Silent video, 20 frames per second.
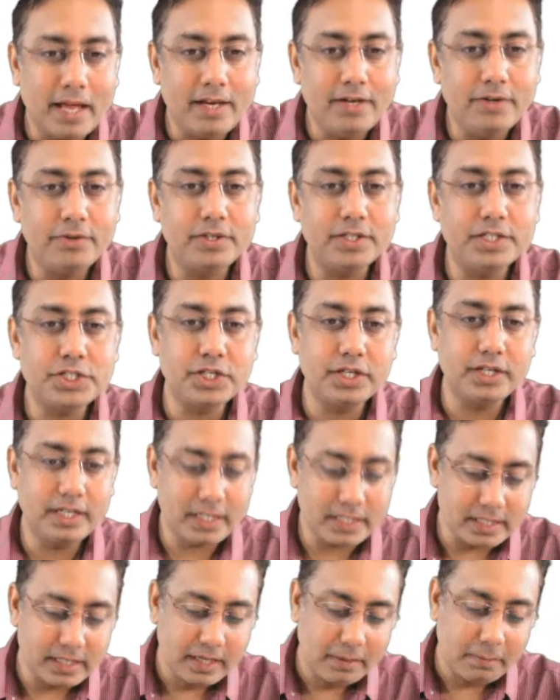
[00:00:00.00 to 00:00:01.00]

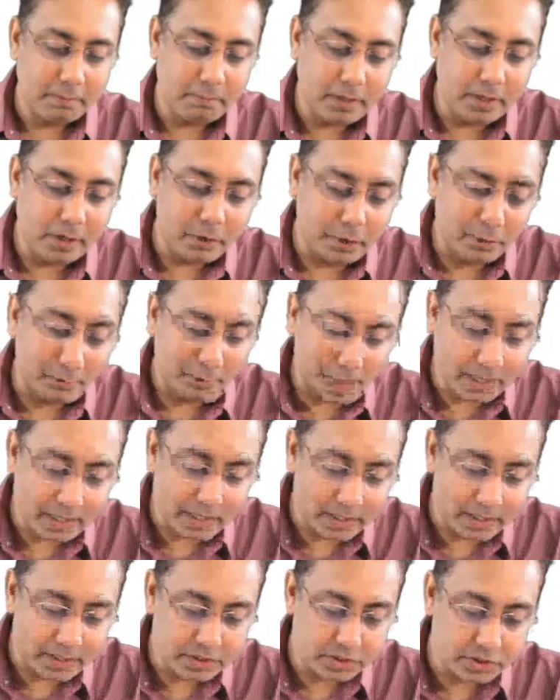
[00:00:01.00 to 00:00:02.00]
Malnutrition is below
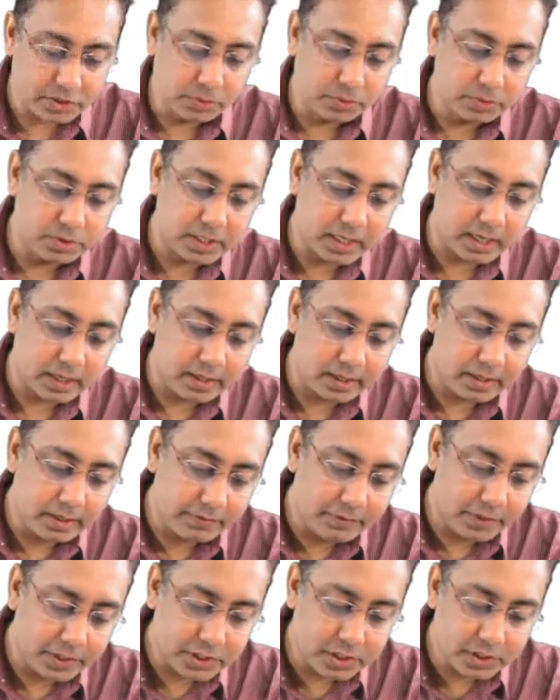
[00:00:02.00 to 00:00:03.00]
-2
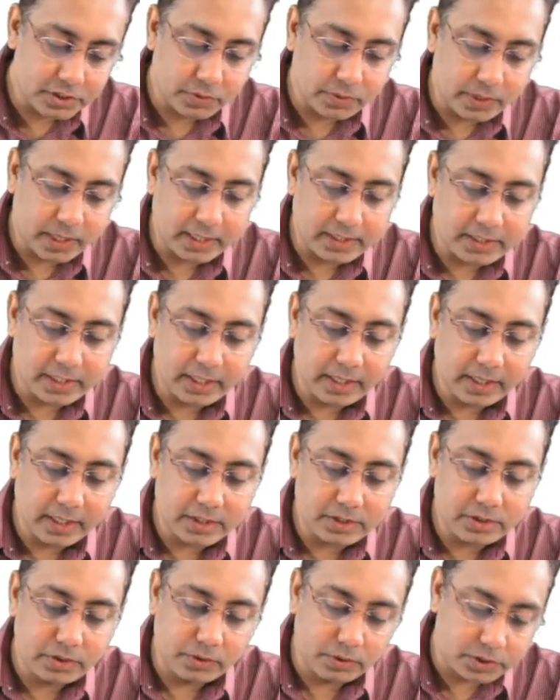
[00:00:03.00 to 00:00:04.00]
standard deviation. So
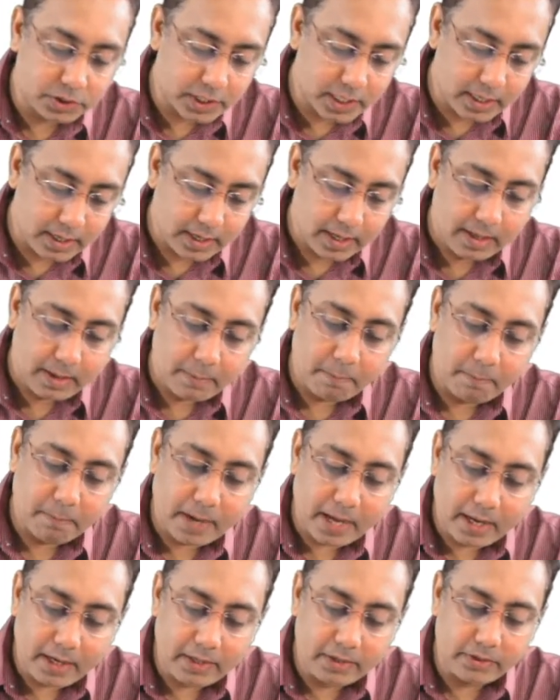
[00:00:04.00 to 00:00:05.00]
ICDS growth chart,
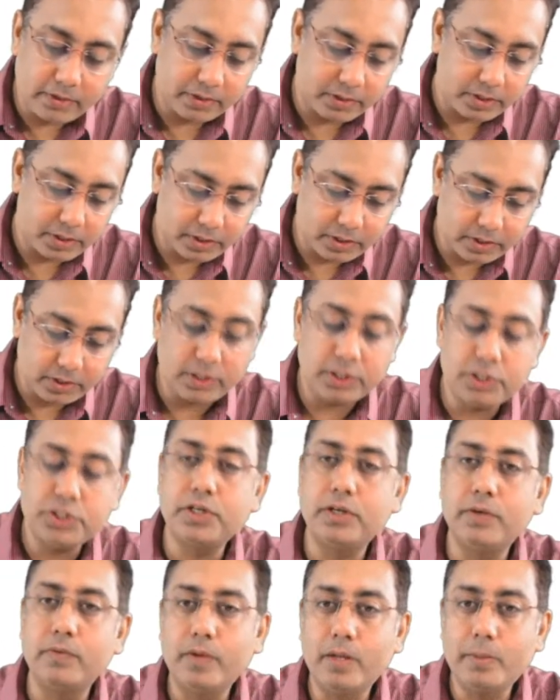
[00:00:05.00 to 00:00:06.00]

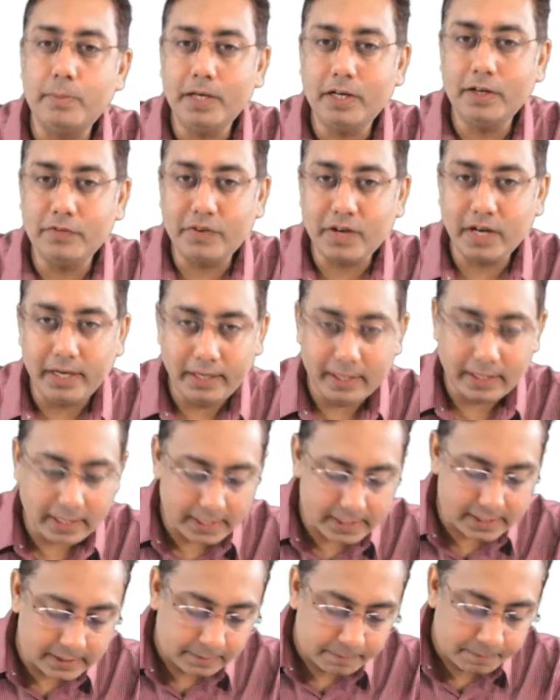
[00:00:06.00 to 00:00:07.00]
malnutrition will be defined
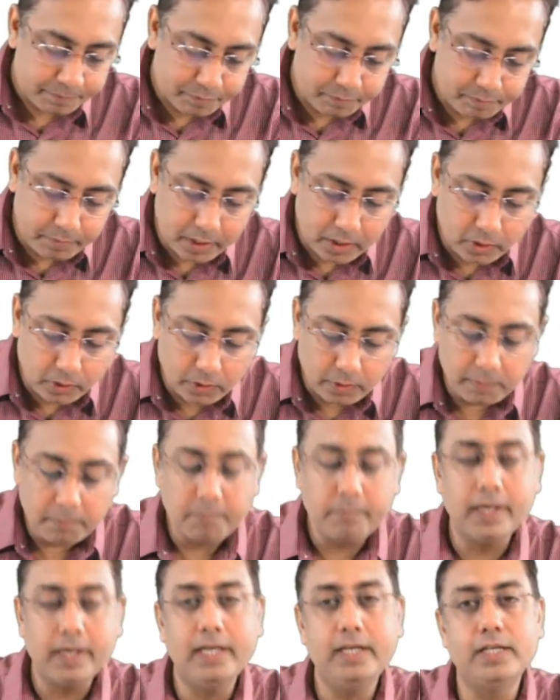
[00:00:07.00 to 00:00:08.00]
as
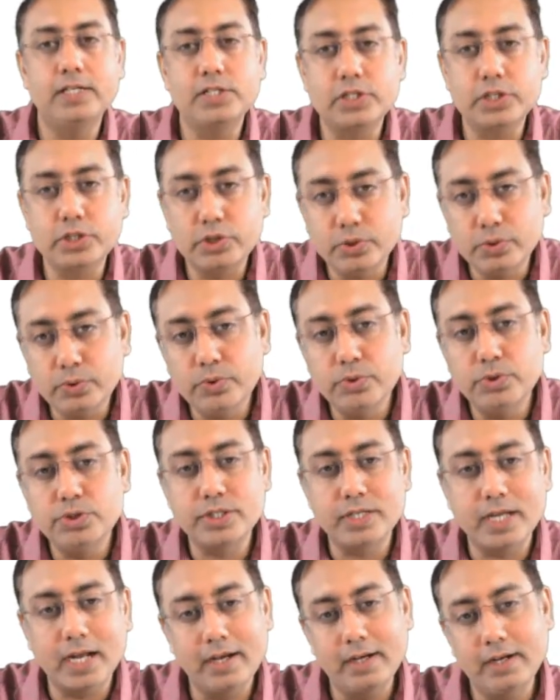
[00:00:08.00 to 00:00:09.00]
below -2
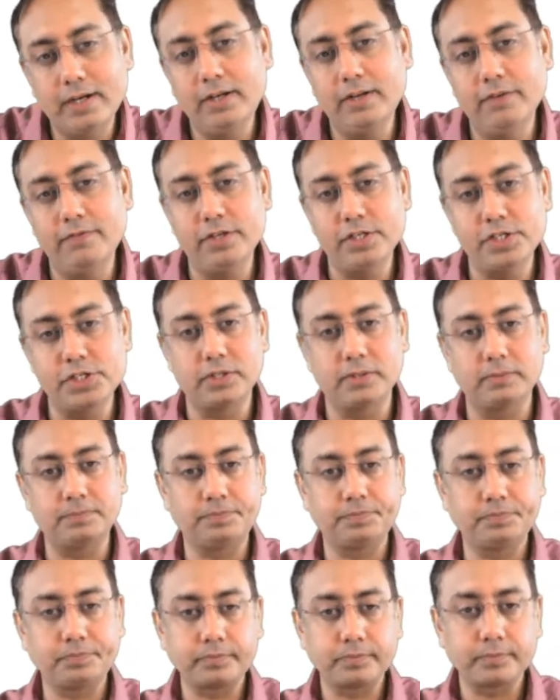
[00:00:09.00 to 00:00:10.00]
standard deviation.
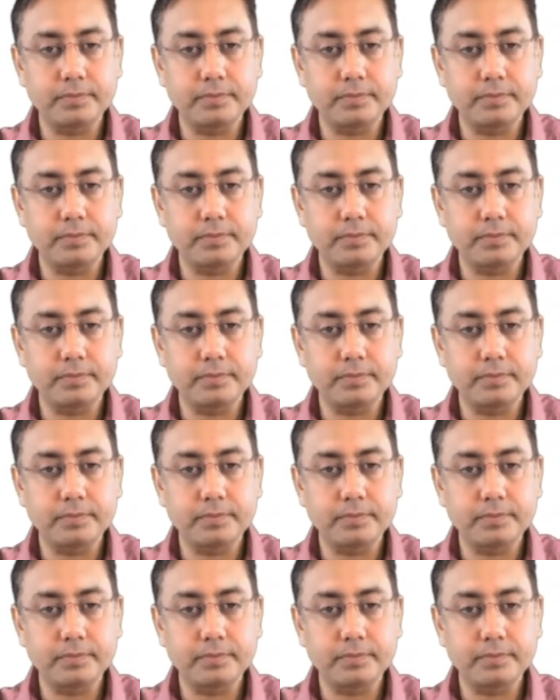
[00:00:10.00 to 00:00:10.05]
